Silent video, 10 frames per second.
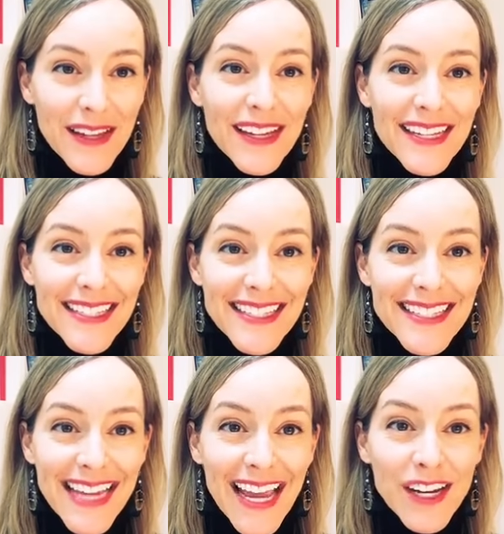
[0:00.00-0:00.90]

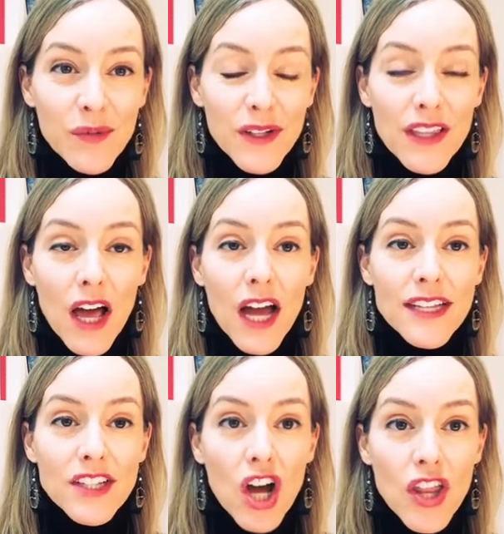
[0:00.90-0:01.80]
Instead, it relies
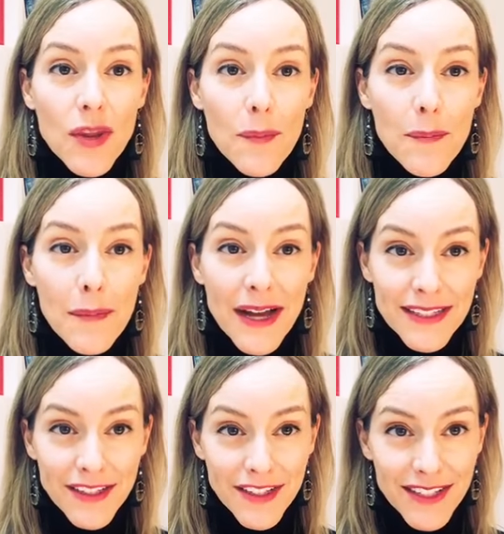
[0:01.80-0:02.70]
on the
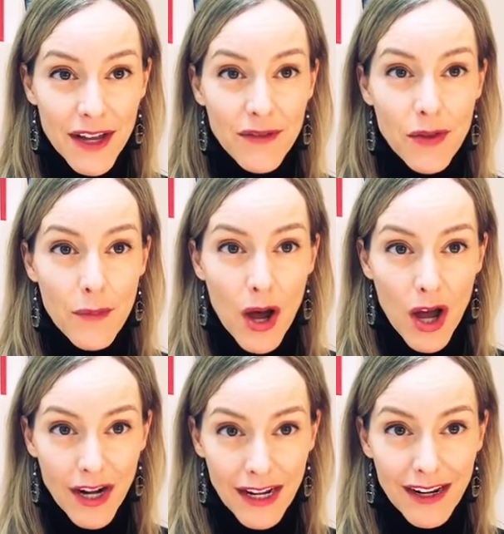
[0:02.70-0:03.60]
muscles of the
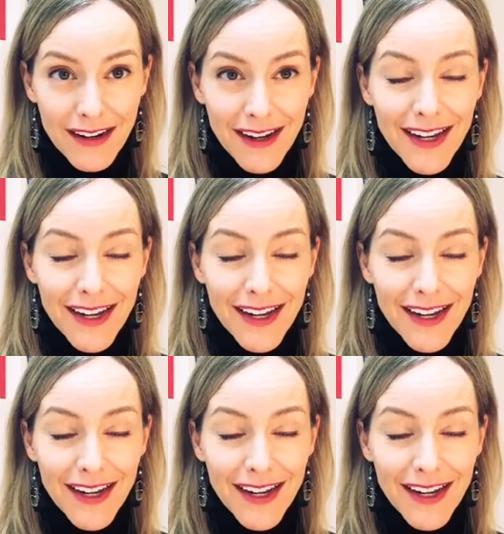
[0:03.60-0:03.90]
body